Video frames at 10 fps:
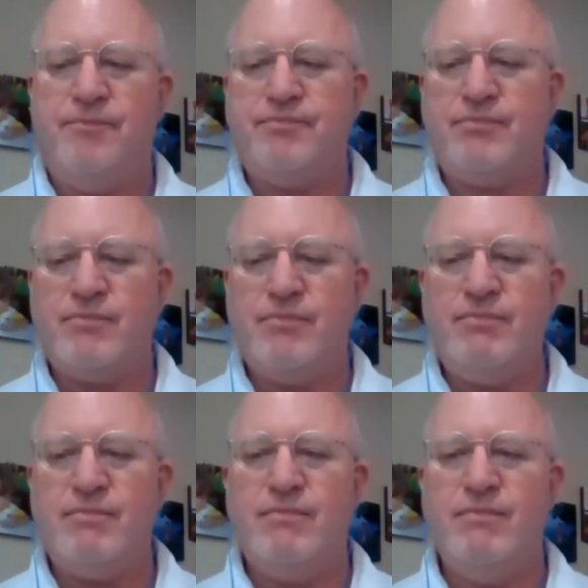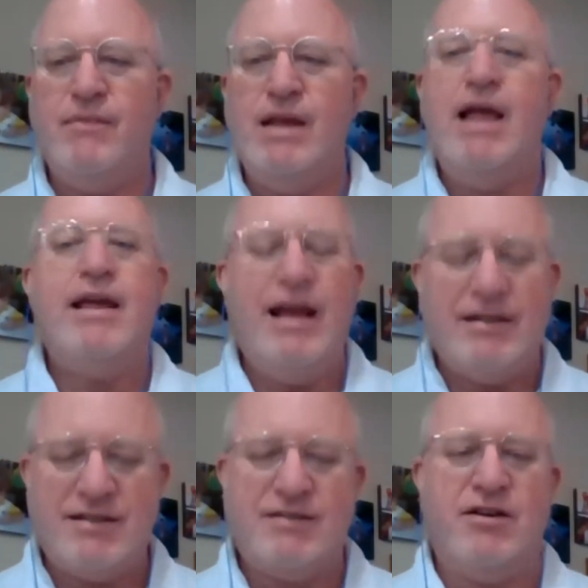Shit.
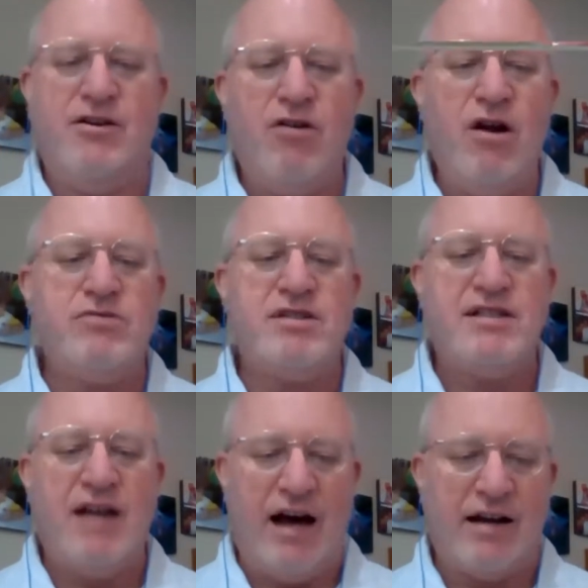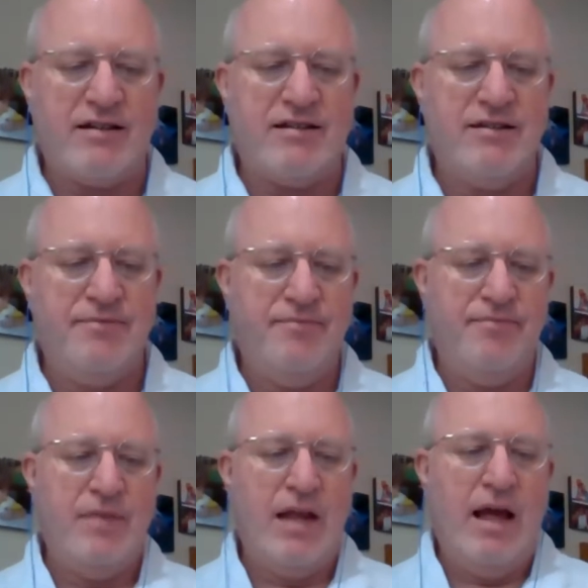Yes, the euro sucks.
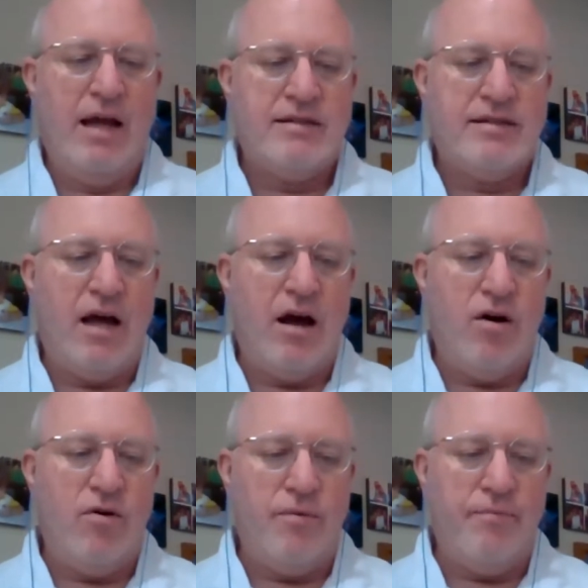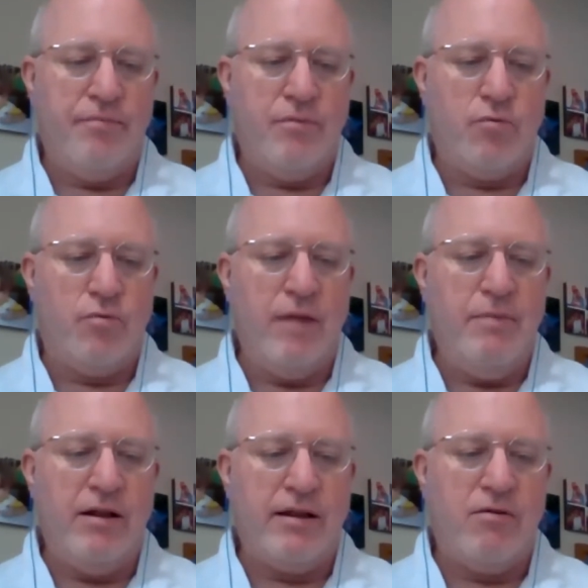So
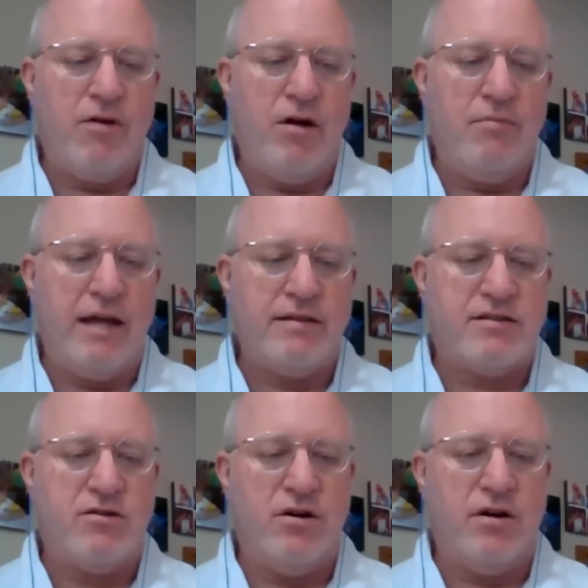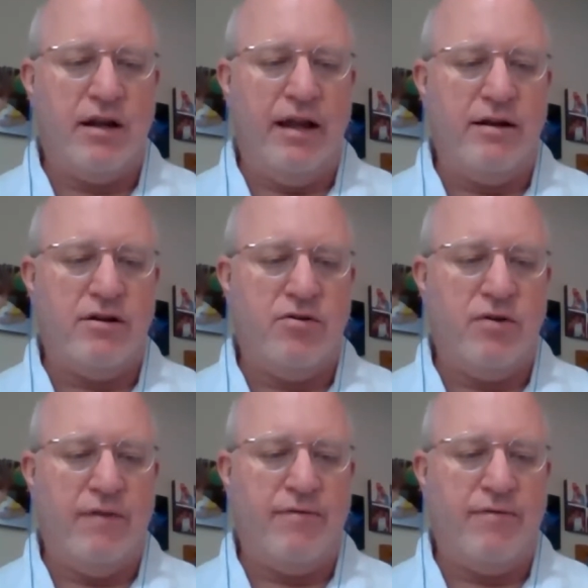rebuilding Rome has turned into a